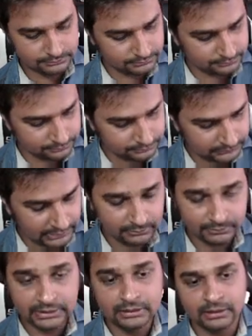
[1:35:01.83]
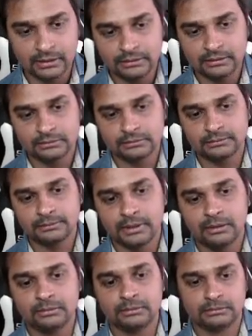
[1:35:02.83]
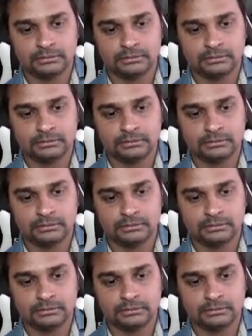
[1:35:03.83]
and very courageous of how